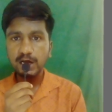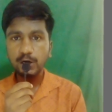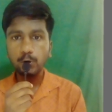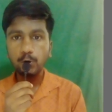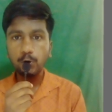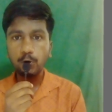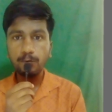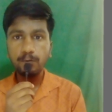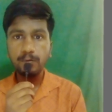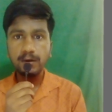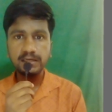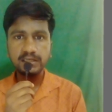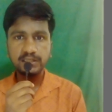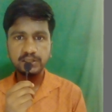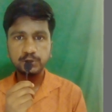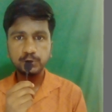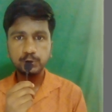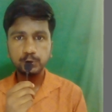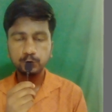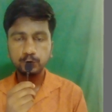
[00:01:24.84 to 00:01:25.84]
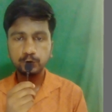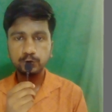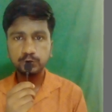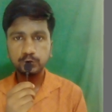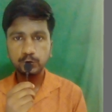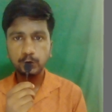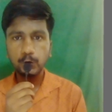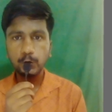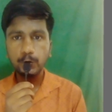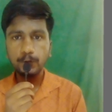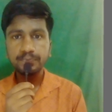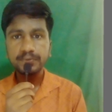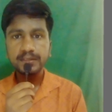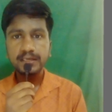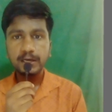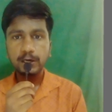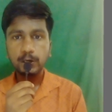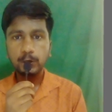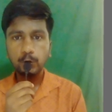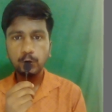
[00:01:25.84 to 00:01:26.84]
global issue. So
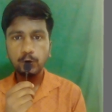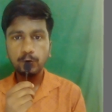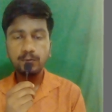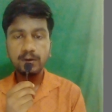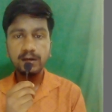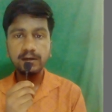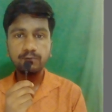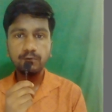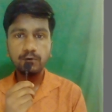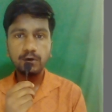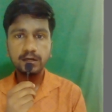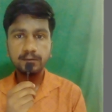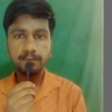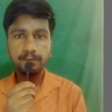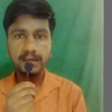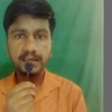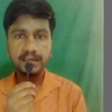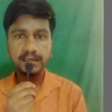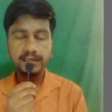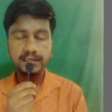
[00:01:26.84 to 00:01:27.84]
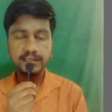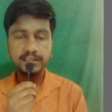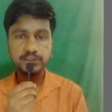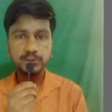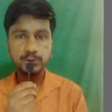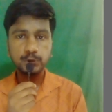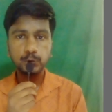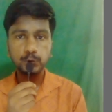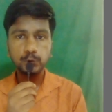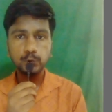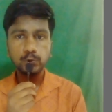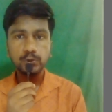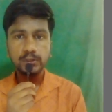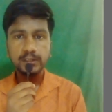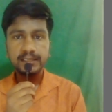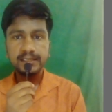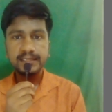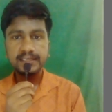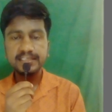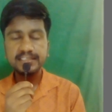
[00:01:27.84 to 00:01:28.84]
global warming issue
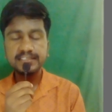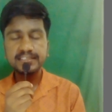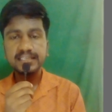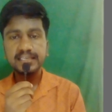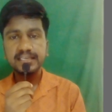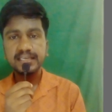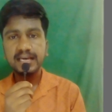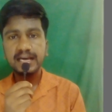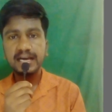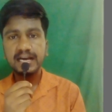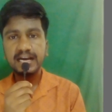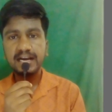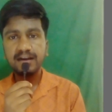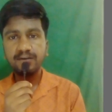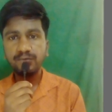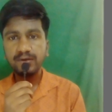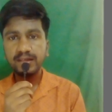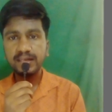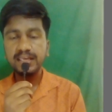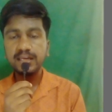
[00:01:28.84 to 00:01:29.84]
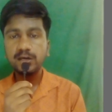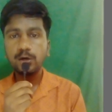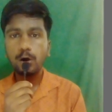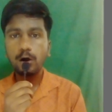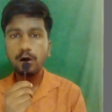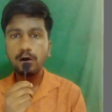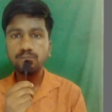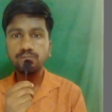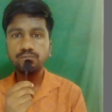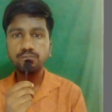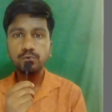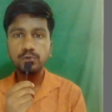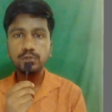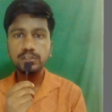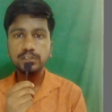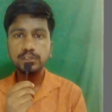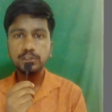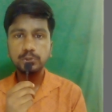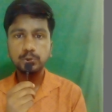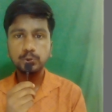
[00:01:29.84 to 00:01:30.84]
is very
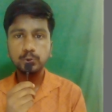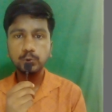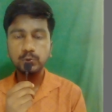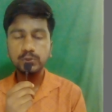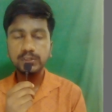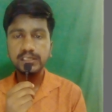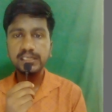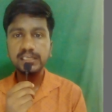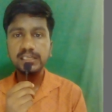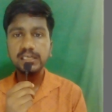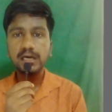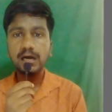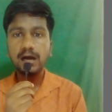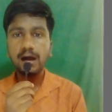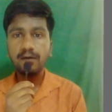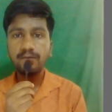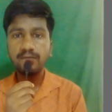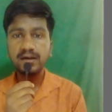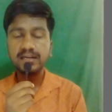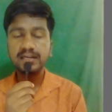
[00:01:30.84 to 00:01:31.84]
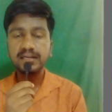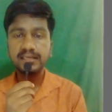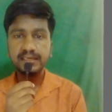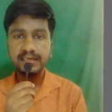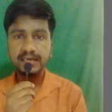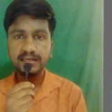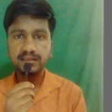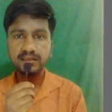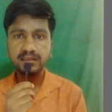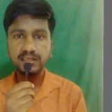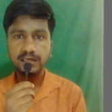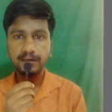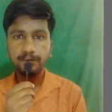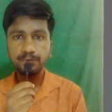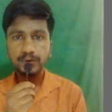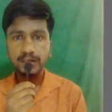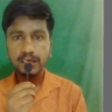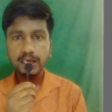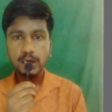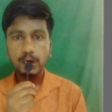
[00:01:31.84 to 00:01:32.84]
harmful to our earth.
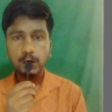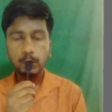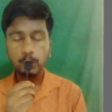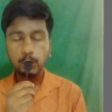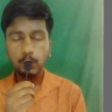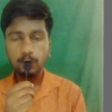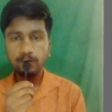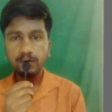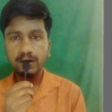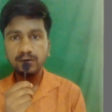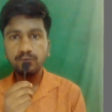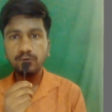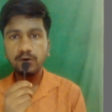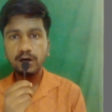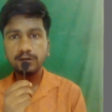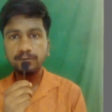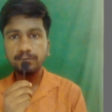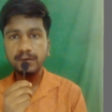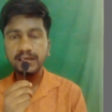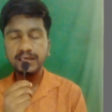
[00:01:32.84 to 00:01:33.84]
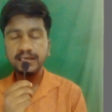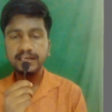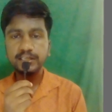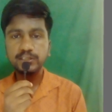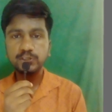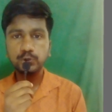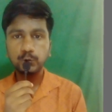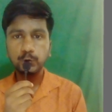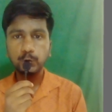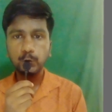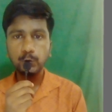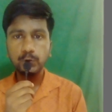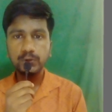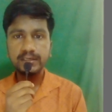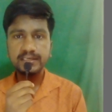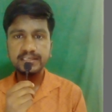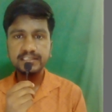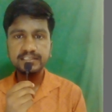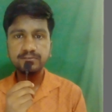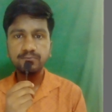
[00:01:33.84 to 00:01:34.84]
Global warming issue
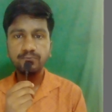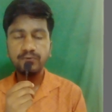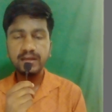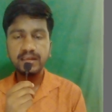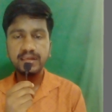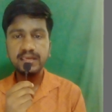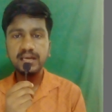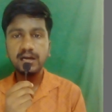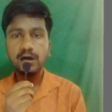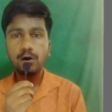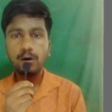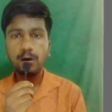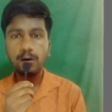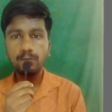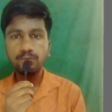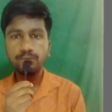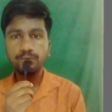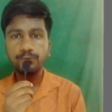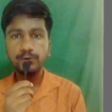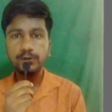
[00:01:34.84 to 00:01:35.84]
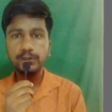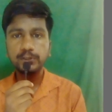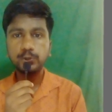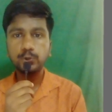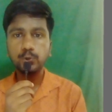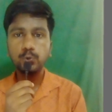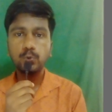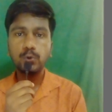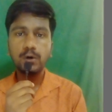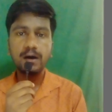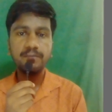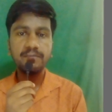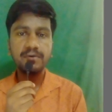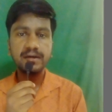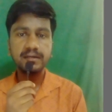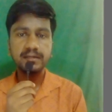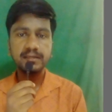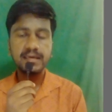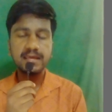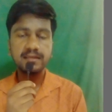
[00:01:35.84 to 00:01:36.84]
is very harmful to
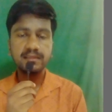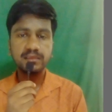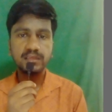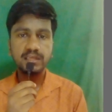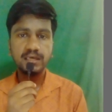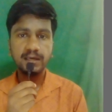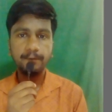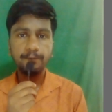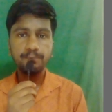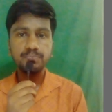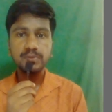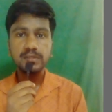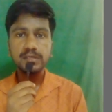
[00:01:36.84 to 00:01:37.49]
our earth.